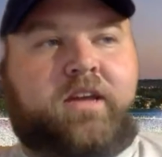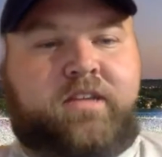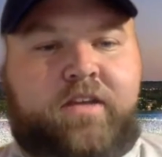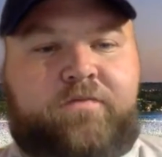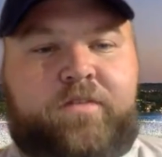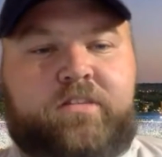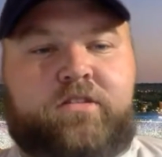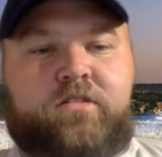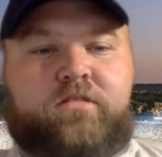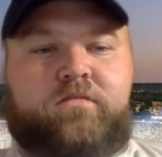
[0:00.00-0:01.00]
have
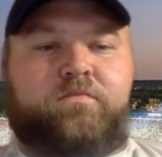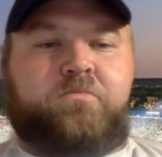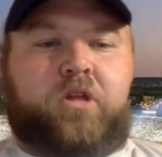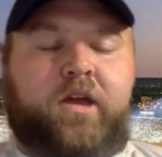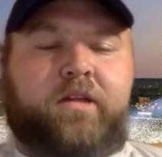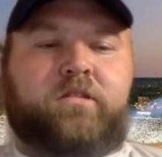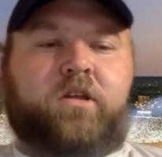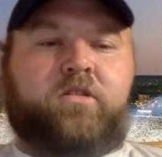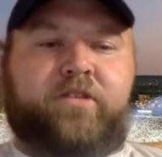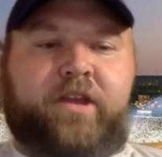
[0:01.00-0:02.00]
visits planned to
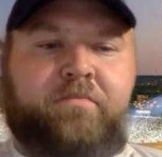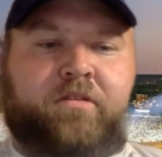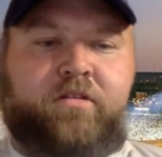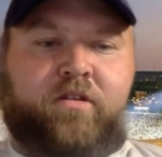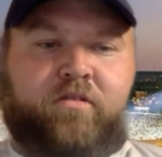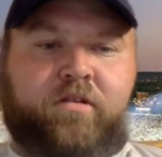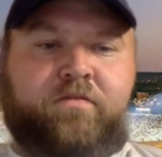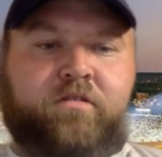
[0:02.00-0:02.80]
Notre Dame that you know of?